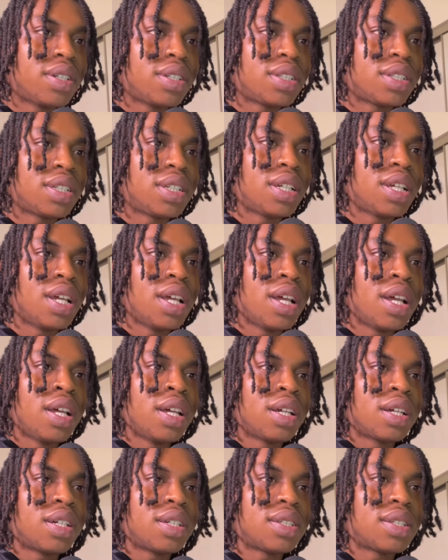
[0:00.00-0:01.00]
You see,
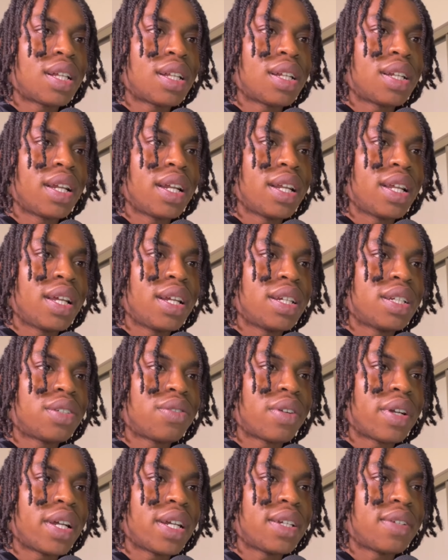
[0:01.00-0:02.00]
consolidated in this
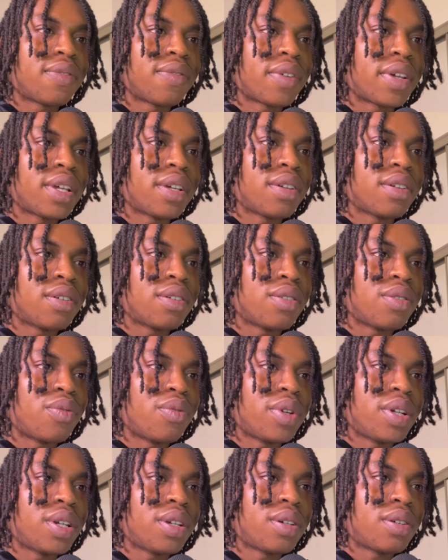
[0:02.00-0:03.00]
range, failed.
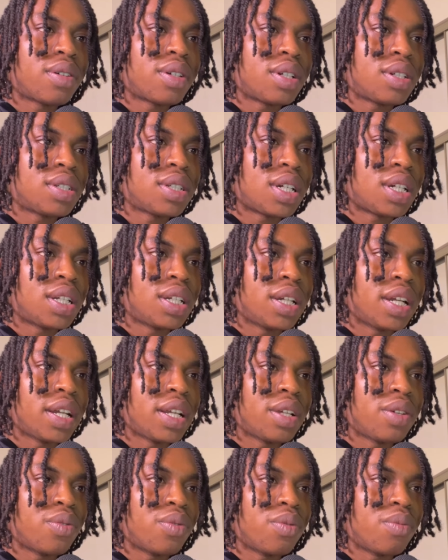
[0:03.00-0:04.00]
Went up,
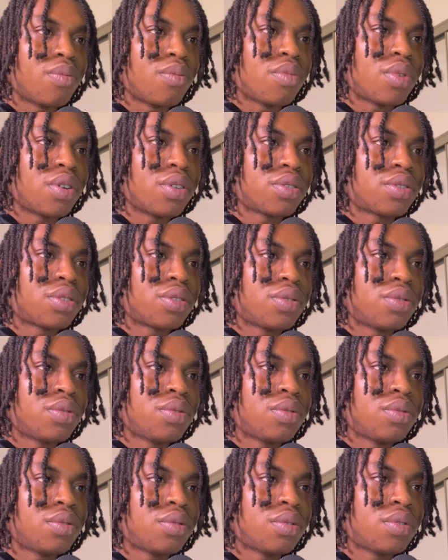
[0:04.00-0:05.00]
consolidated, broke
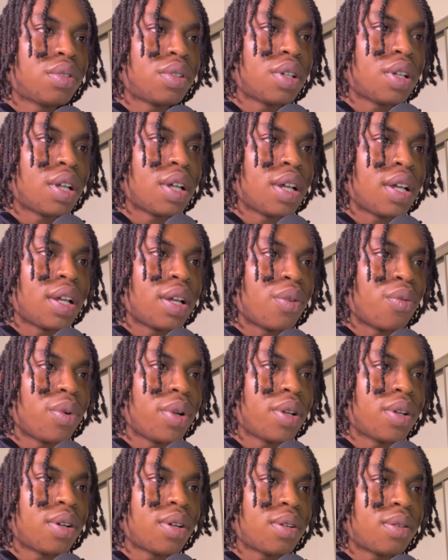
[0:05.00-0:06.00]
through,
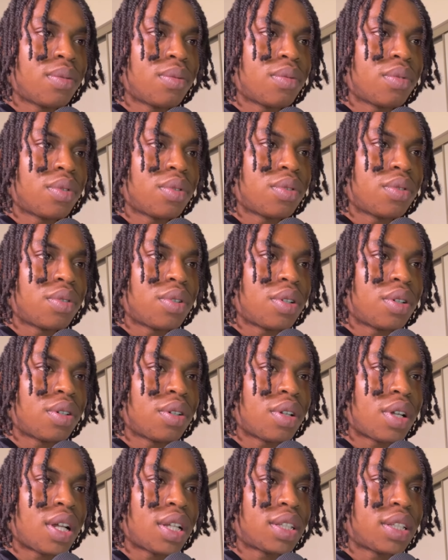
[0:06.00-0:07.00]
went up. Oh, hold
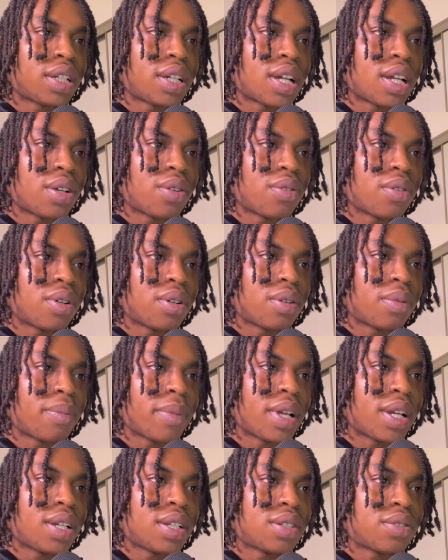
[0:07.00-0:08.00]
on, I think I know how to
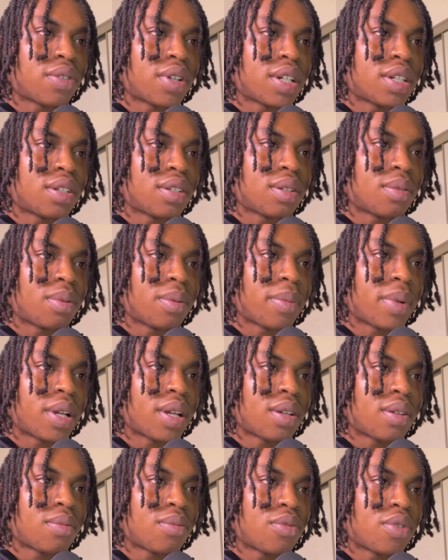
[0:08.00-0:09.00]
make this range a little bit
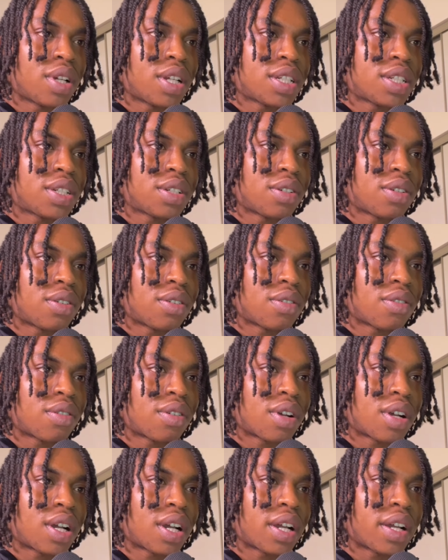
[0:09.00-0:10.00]
better. What that shit up
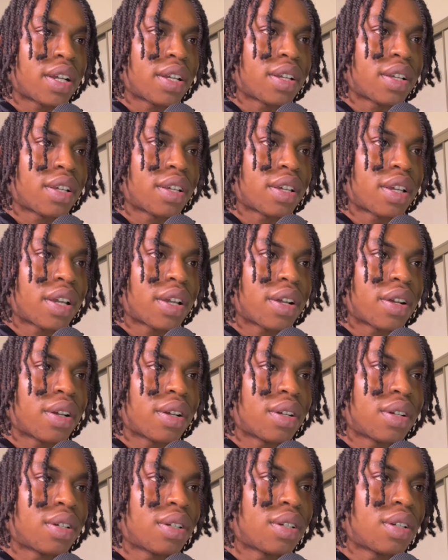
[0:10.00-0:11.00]
right there.